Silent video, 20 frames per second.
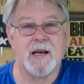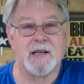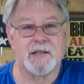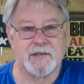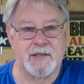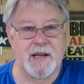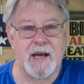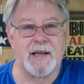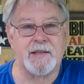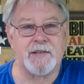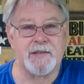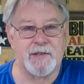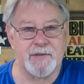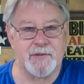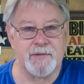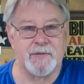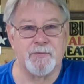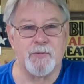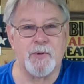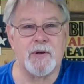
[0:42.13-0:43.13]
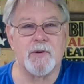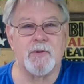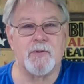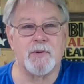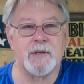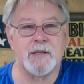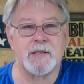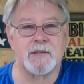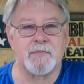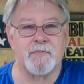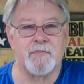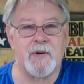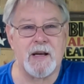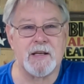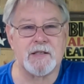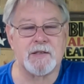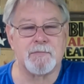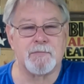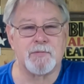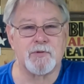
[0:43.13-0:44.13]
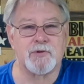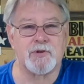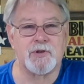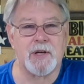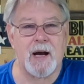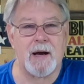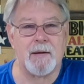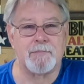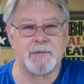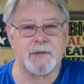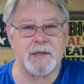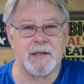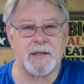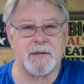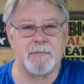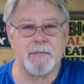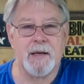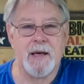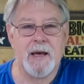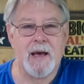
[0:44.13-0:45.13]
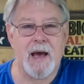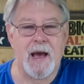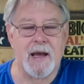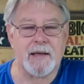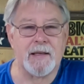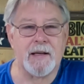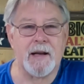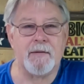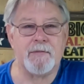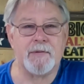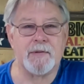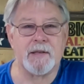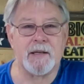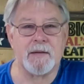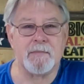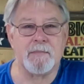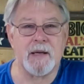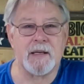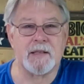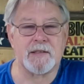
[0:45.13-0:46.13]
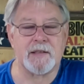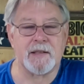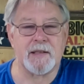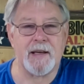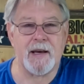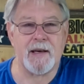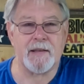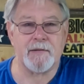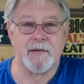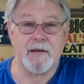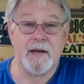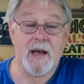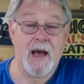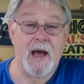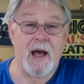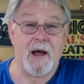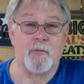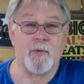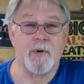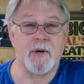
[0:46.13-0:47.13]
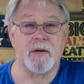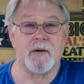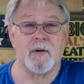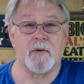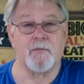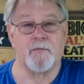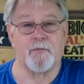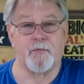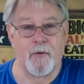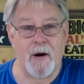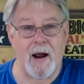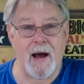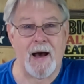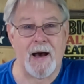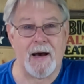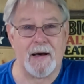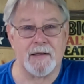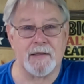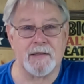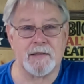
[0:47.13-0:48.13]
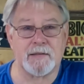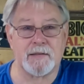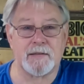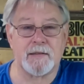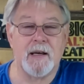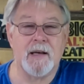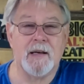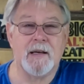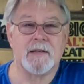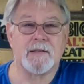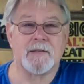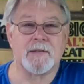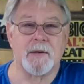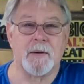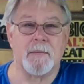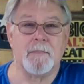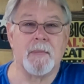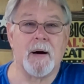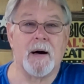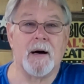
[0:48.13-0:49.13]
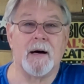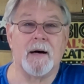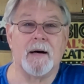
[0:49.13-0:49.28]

Stay tuned. We're going to get some vegetables chopped up and get everything mixed together, and we're going to fry us some